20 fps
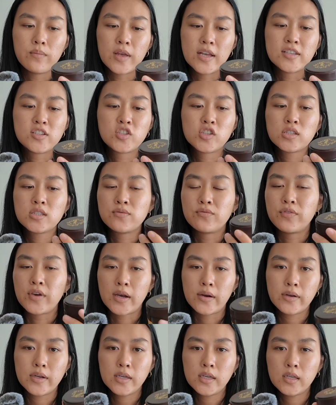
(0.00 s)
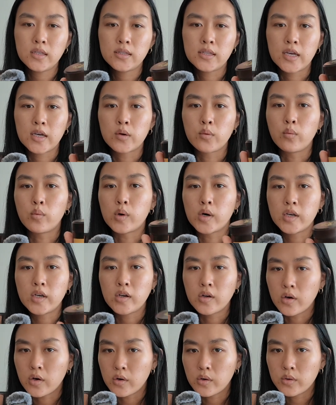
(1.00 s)
It's just very like one
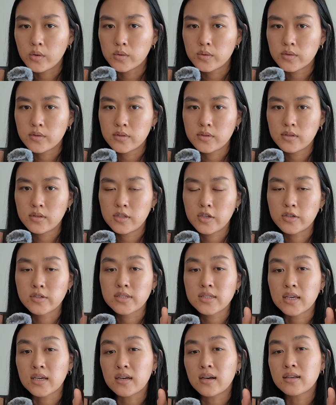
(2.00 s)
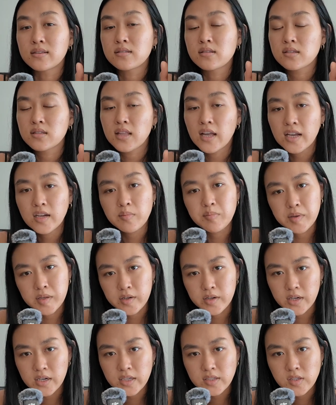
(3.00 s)
note. There's like a slight
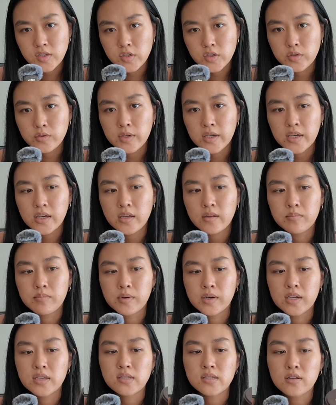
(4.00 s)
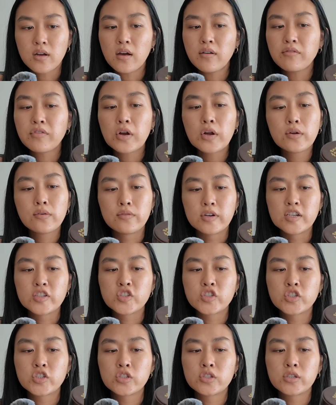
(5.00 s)
bitterness to it, but it's not very
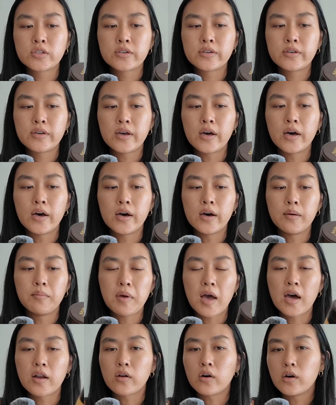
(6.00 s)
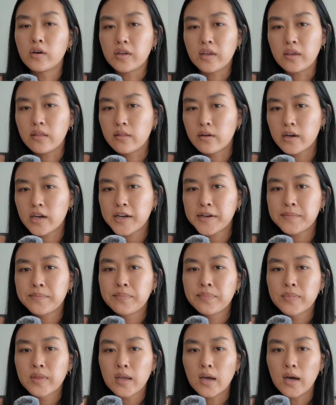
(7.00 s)
rich at all either.
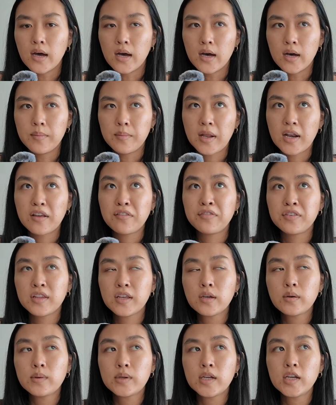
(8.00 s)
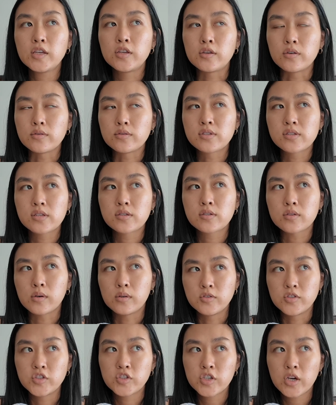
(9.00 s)
And I feel like when I use this
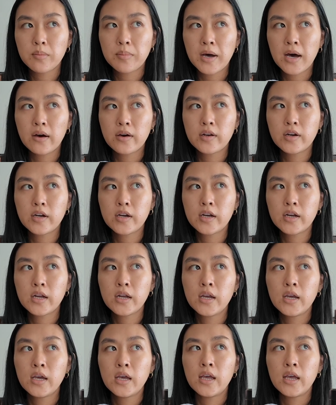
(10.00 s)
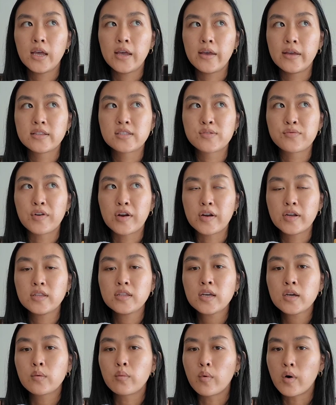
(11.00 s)
hojicha powder, it's very
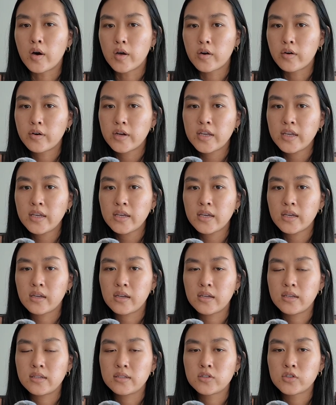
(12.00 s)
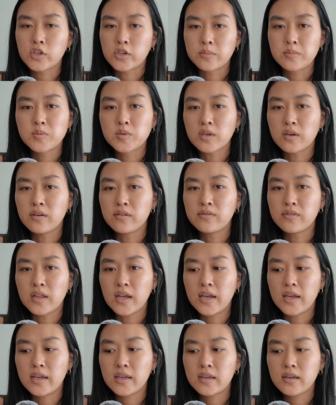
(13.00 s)
like watery in terms of
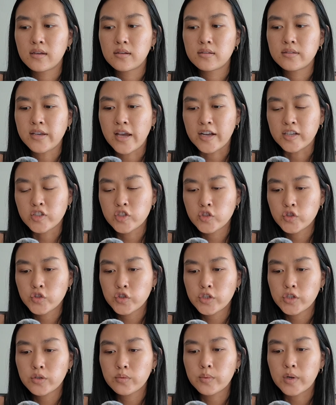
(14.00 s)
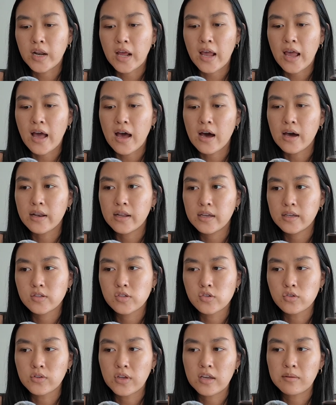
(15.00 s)
like texture when I add it
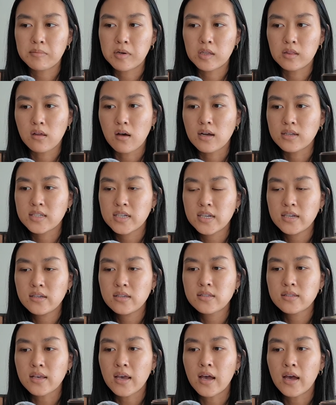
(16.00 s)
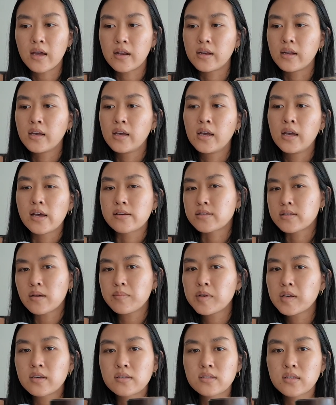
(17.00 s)
to like my lattes. And it's not
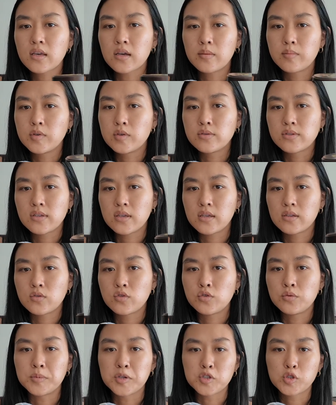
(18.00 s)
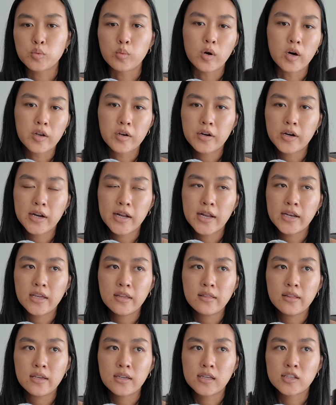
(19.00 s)
because like I'm using too much water or
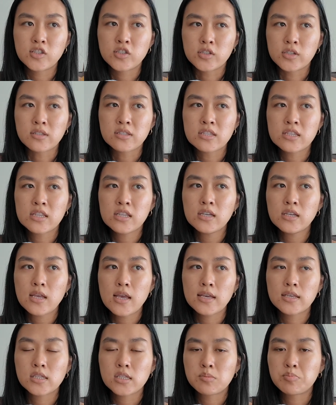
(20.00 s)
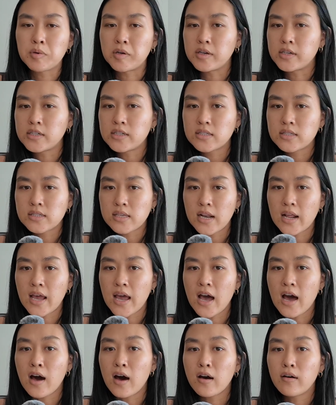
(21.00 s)
anything, it's just the experience that I
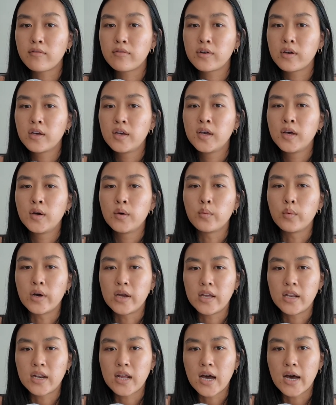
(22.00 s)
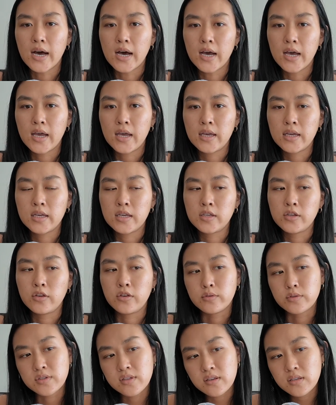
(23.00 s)
have when I
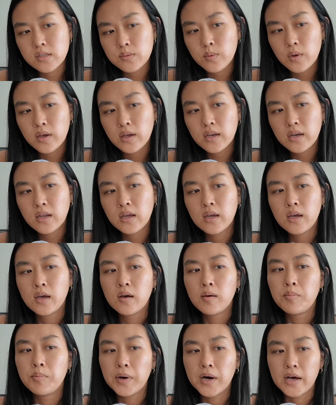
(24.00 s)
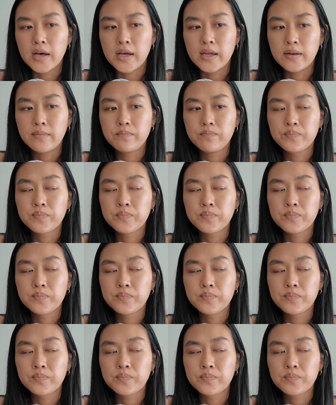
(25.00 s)
use this one. But